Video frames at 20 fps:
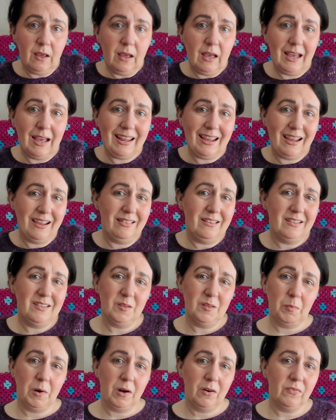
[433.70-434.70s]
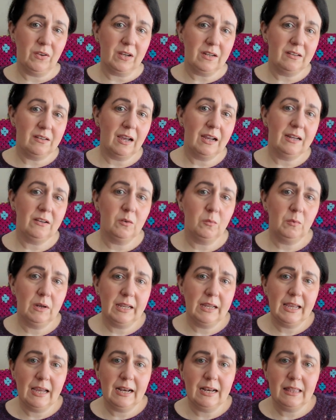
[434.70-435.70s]
again, this is perfect. I don't
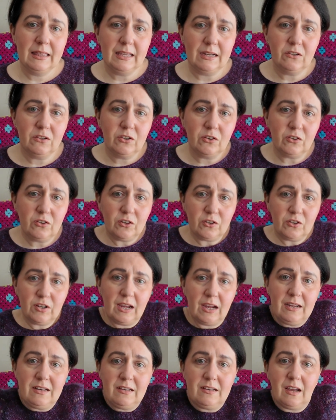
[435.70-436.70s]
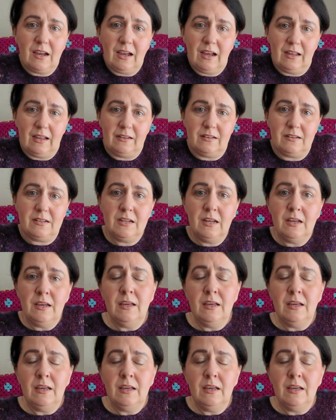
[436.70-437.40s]
like anything too tight, and